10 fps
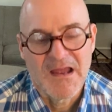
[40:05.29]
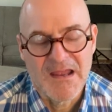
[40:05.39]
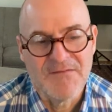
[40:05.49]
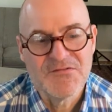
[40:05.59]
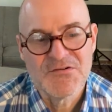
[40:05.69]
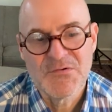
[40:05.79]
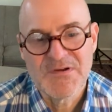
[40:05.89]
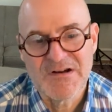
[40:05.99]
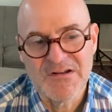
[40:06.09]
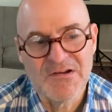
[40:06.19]
If you're
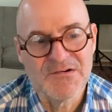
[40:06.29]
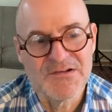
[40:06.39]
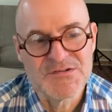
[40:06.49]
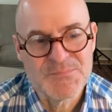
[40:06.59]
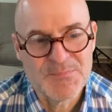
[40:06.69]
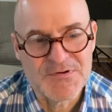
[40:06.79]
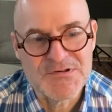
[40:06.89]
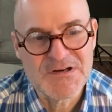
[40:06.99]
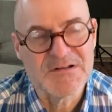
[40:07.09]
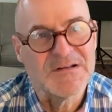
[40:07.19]
doing it alone, it's
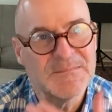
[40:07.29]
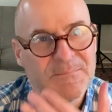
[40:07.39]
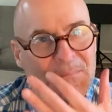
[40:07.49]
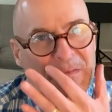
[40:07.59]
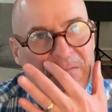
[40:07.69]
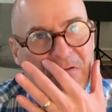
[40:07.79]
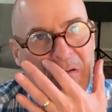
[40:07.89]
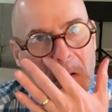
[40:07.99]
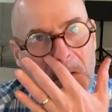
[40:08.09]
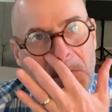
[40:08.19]
particularly
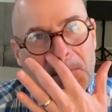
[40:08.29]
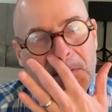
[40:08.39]
difficult.